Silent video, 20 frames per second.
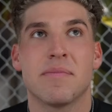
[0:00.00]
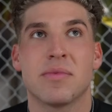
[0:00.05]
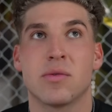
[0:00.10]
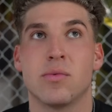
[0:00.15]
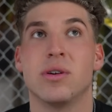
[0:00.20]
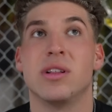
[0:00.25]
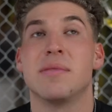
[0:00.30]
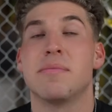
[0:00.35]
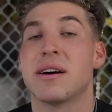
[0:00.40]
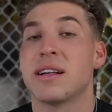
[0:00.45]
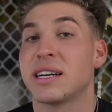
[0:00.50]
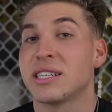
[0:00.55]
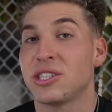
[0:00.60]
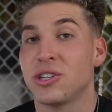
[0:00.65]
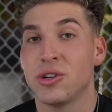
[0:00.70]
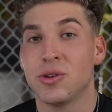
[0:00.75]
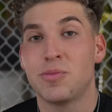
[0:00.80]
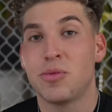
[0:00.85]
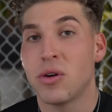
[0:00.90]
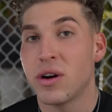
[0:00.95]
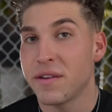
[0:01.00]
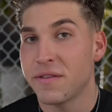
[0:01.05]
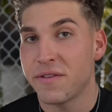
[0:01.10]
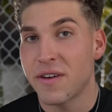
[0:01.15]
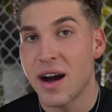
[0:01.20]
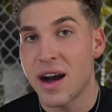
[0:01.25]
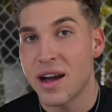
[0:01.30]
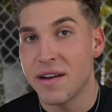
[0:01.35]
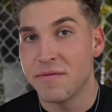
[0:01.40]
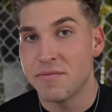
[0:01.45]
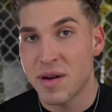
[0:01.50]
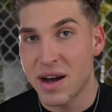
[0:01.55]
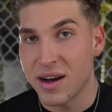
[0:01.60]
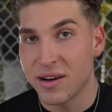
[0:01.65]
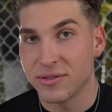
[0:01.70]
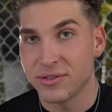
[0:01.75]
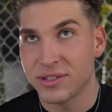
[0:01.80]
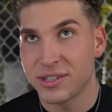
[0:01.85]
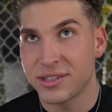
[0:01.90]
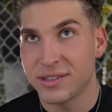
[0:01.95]
really by like 2.5
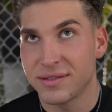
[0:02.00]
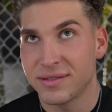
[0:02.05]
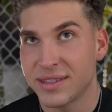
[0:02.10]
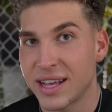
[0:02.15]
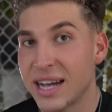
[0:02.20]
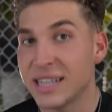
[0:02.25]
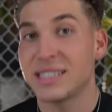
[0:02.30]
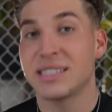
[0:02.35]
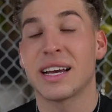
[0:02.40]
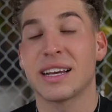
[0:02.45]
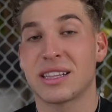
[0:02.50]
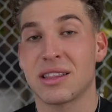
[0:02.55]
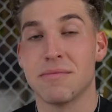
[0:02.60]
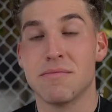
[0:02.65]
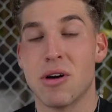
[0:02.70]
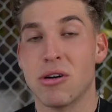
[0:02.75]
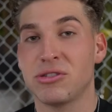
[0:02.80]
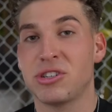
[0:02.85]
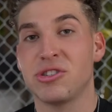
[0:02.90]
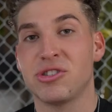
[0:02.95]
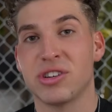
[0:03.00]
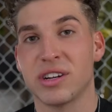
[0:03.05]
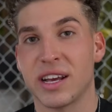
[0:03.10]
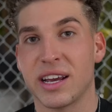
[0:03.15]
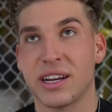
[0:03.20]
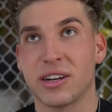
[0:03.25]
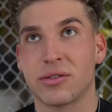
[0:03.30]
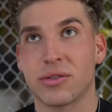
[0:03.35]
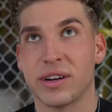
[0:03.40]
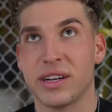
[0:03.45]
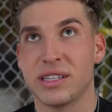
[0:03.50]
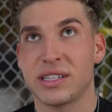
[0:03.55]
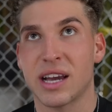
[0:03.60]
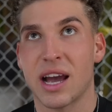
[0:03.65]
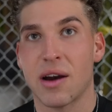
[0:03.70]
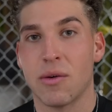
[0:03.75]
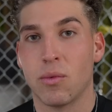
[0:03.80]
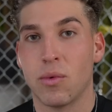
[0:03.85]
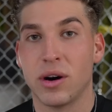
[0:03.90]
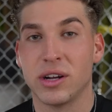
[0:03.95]
pounds. That's like the most you should increase
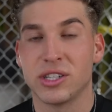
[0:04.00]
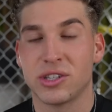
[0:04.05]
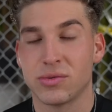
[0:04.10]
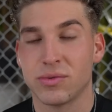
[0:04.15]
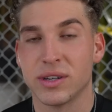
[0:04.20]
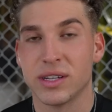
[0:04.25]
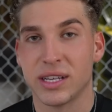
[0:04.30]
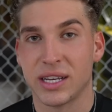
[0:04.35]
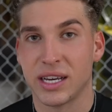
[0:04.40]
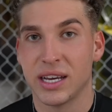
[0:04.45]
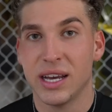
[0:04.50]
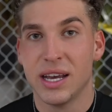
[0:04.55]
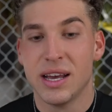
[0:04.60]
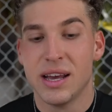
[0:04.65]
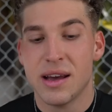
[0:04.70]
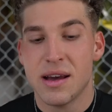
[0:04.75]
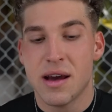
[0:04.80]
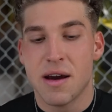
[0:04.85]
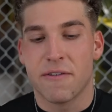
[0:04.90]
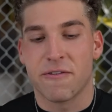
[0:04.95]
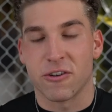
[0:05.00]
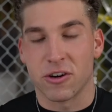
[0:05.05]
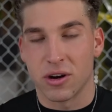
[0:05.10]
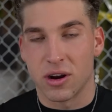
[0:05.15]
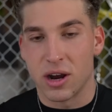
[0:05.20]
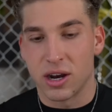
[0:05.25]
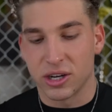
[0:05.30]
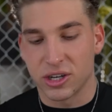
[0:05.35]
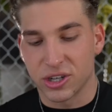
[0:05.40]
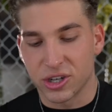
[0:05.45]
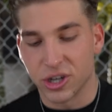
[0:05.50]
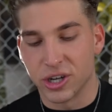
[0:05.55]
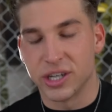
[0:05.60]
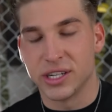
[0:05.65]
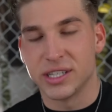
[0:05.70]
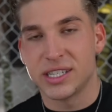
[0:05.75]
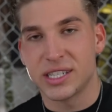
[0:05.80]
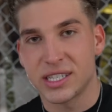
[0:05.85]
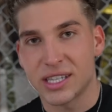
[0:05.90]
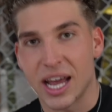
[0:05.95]
at once, really, for a
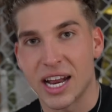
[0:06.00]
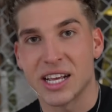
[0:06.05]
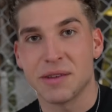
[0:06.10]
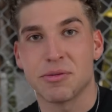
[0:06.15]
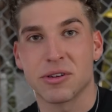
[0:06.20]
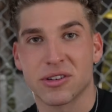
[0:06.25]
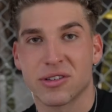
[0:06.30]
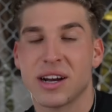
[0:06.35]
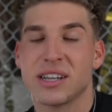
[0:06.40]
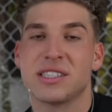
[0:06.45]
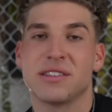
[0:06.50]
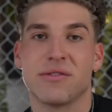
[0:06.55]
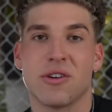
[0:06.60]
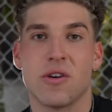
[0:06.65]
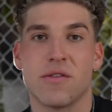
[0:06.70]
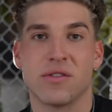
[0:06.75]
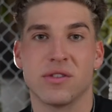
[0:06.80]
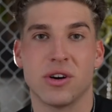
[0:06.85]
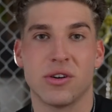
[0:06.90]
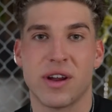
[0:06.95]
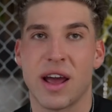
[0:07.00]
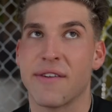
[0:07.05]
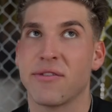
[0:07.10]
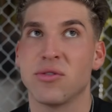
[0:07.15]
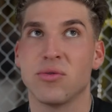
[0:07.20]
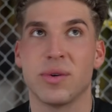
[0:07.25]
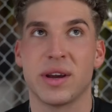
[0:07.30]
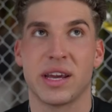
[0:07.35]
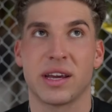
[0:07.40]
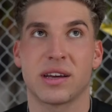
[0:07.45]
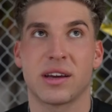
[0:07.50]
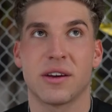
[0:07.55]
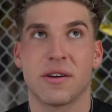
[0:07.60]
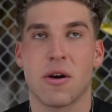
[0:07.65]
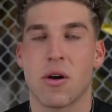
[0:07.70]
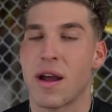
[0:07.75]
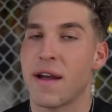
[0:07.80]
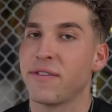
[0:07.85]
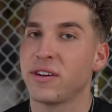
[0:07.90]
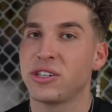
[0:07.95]
good, steady progressive overload. Every week
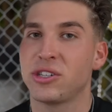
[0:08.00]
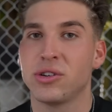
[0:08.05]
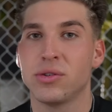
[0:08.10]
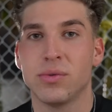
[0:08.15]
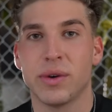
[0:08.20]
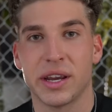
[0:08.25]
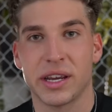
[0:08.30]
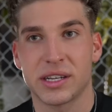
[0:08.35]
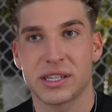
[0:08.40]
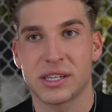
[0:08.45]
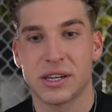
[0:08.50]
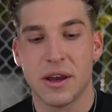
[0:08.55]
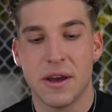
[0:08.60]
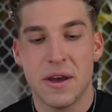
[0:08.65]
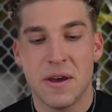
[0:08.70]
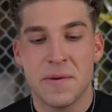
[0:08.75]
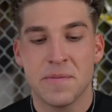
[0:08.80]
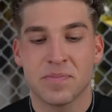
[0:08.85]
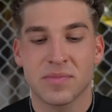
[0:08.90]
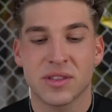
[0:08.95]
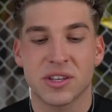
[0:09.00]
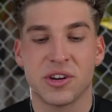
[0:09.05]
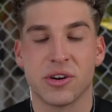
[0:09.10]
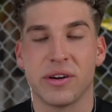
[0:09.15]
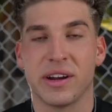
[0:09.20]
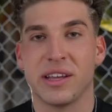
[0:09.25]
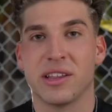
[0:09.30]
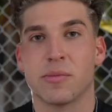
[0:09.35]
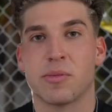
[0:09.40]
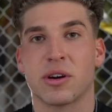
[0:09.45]
or every two weeks, you're either